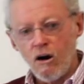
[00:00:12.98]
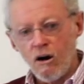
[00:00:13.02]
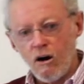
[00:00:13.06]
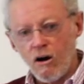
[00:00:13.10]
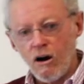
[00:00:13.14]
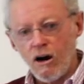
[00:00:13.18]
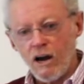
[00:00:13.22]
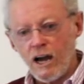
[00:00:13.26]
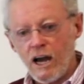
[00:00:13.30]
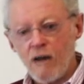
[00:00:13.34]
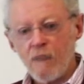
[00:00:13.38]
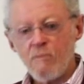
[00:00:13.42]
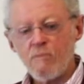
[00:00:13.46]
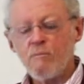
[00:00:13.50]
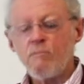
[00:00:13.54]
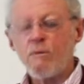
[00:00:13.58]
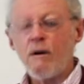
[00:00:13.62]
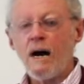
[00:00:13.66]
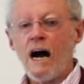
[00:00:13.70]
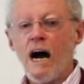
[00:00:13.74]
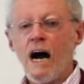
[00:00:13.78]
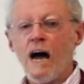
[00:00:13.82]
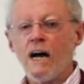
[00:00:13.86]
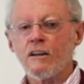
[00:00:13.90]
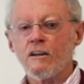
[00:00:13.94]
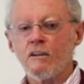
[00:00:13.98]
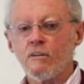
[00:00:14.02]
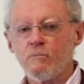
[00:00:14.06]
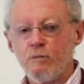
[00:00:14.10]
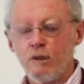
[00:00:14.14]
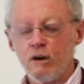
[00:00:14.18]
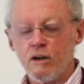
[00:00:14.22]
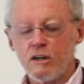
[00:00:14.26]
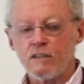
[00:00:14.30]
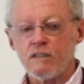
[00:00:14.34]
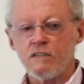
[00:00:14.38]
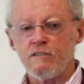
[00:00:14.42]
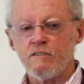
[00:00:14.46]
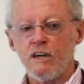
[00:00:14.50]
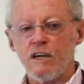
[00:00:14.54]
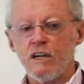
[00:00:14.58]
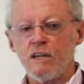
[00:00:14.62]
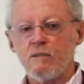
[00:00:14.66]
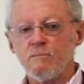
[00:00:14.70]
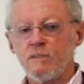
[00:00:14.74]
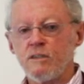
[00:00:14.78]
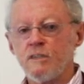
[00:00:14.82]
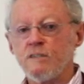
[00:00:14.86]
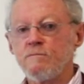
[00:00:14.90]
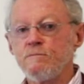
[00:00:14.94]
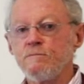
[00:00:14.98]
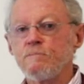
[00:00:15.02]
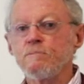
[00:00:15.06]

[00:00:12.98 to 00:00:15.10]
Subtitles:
I am part of the product development.